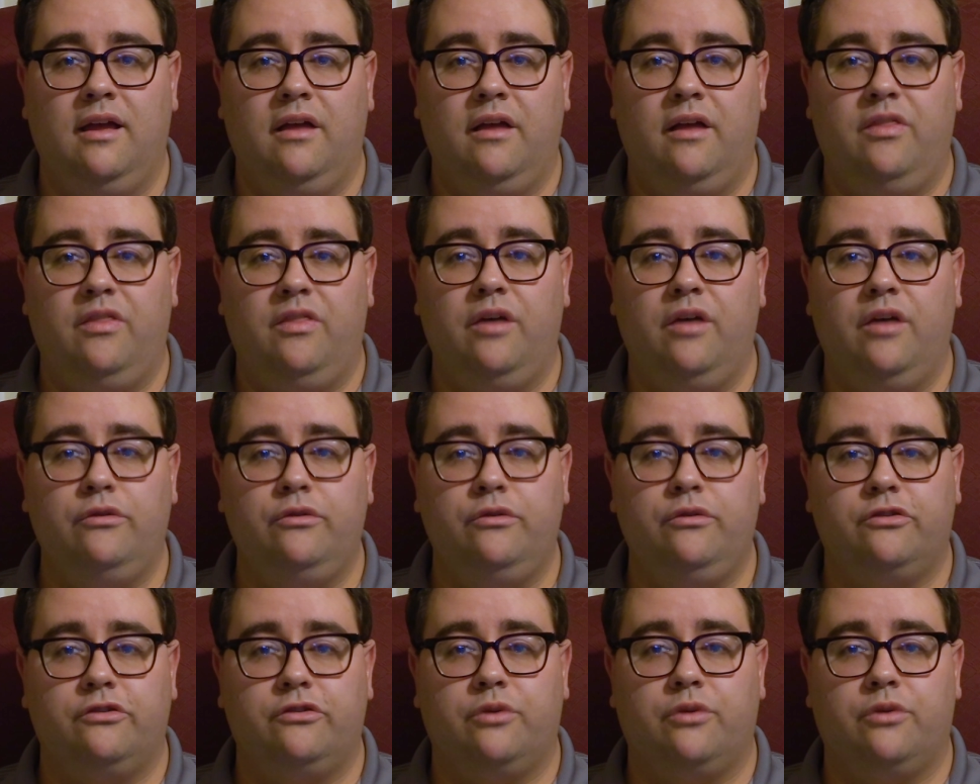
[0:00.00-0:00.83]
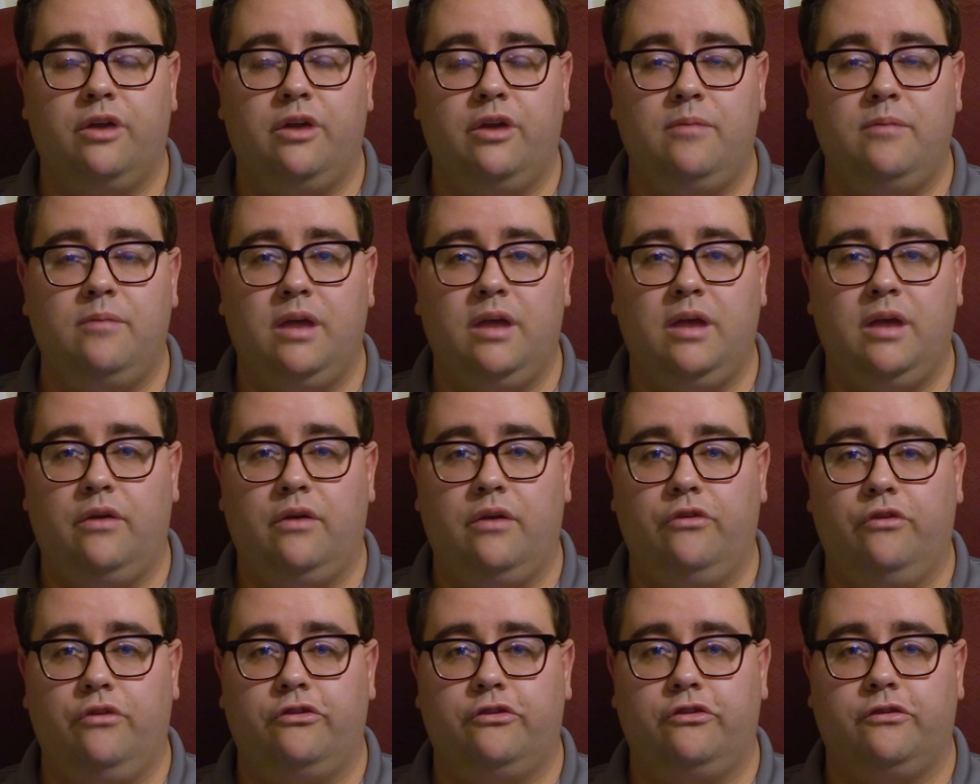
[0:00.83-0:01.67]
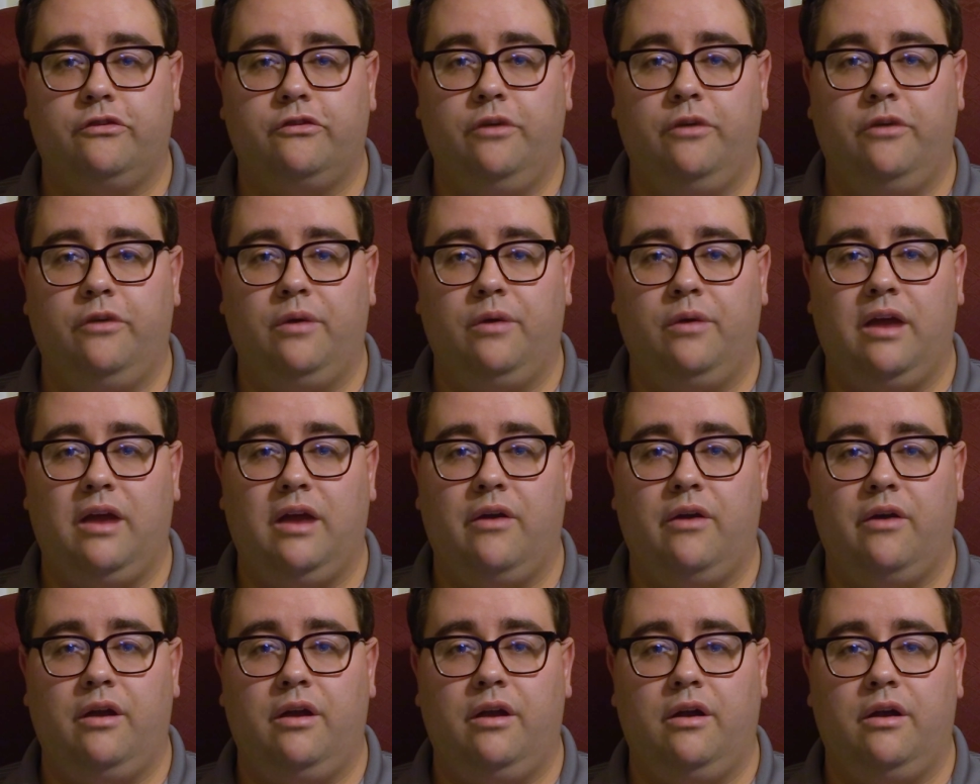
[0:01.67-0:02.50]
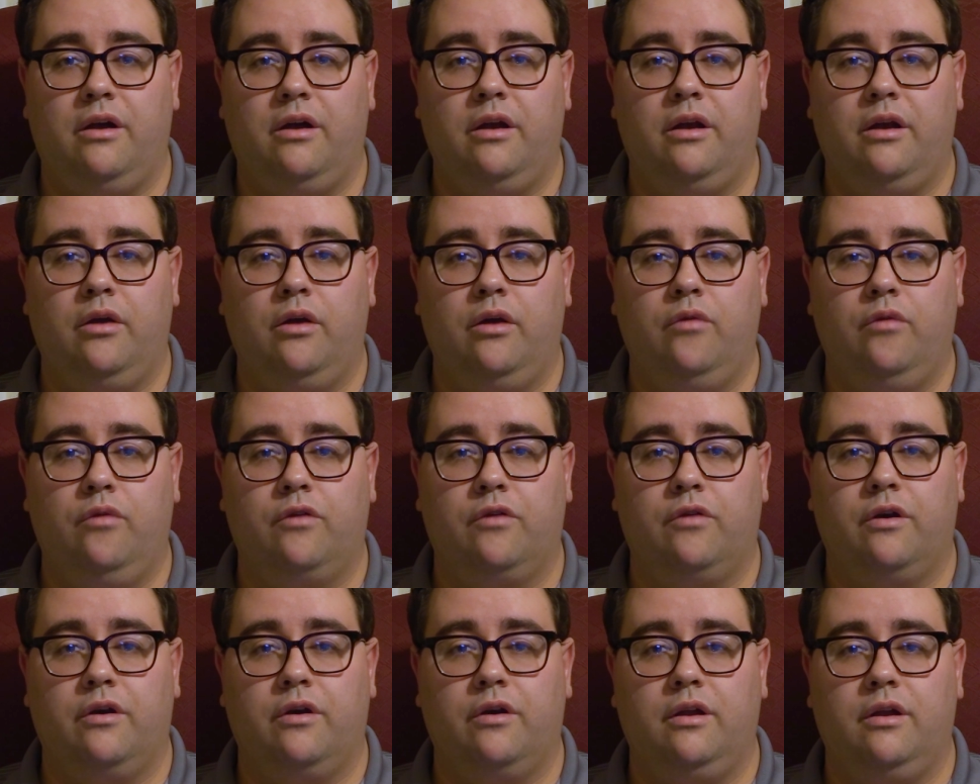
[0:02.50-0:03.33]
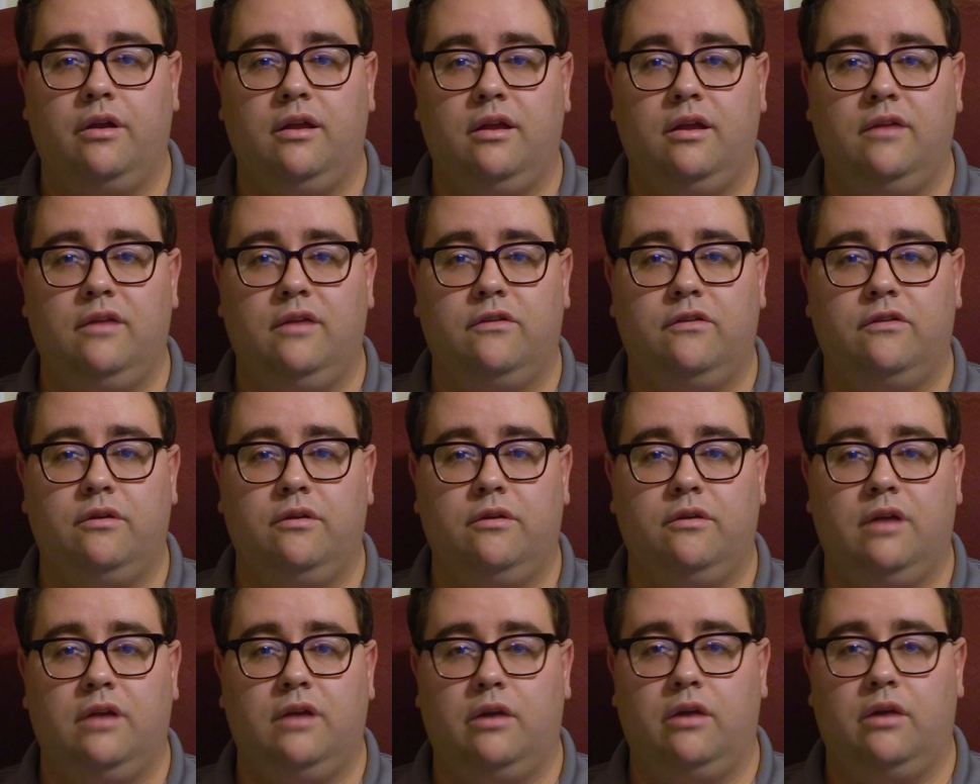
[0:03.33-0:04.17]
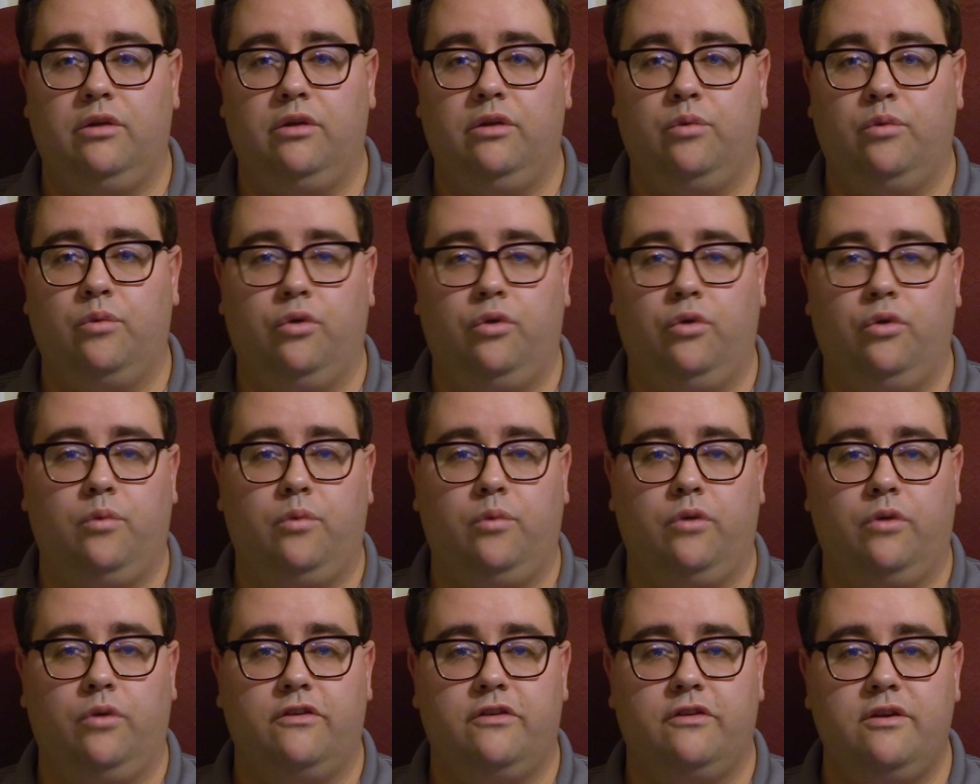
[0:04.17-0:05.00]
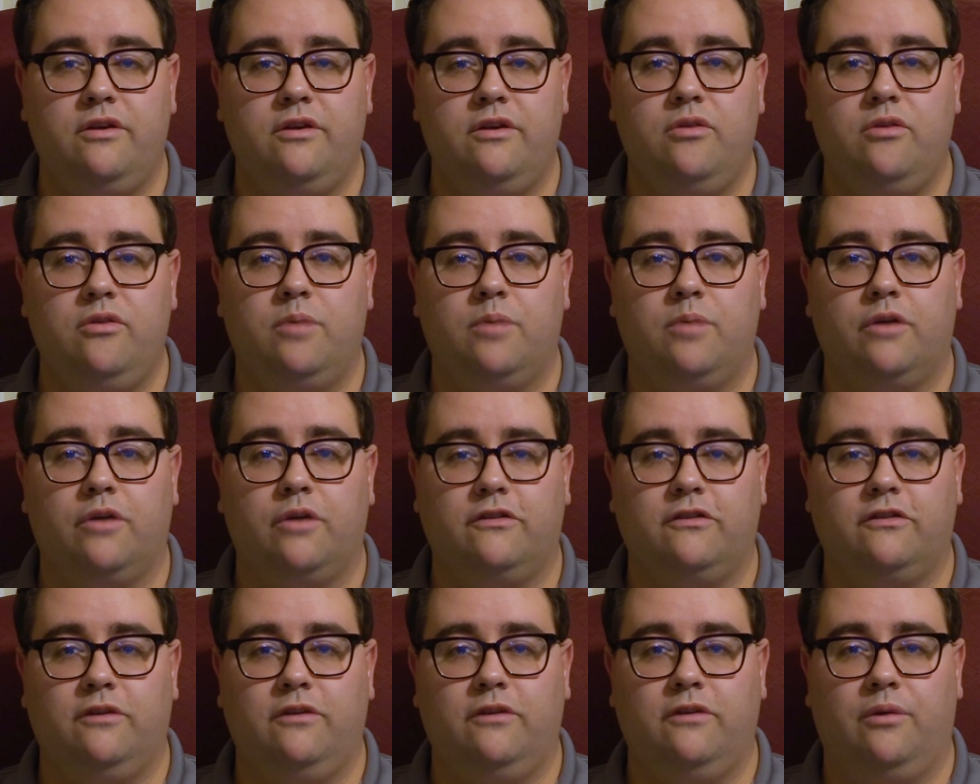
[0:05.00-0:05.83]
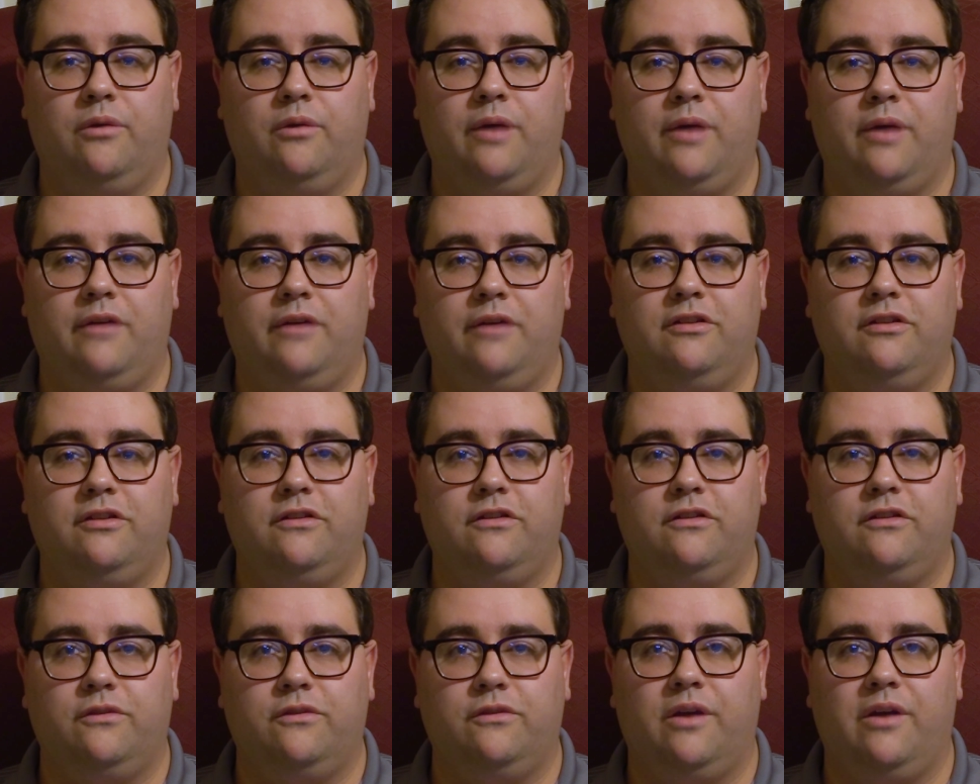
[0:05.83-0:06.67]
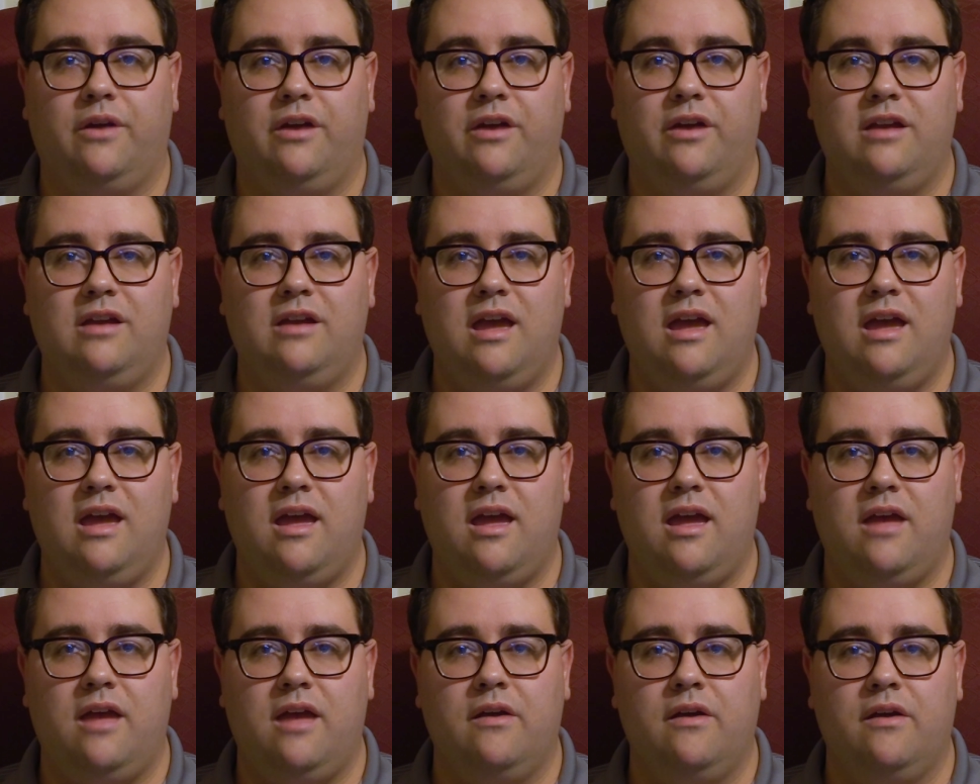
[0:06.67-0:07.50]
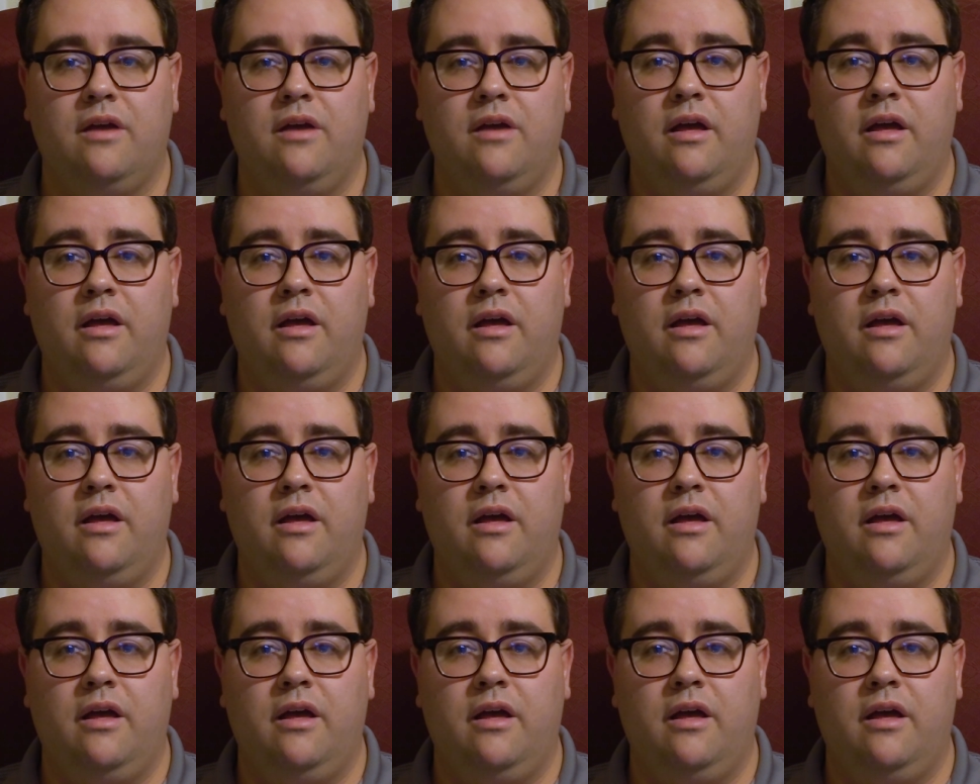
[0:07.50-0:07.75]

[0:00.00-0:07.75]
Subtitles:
Those three medals still carried on over into not only World War II, but are still around to this very day.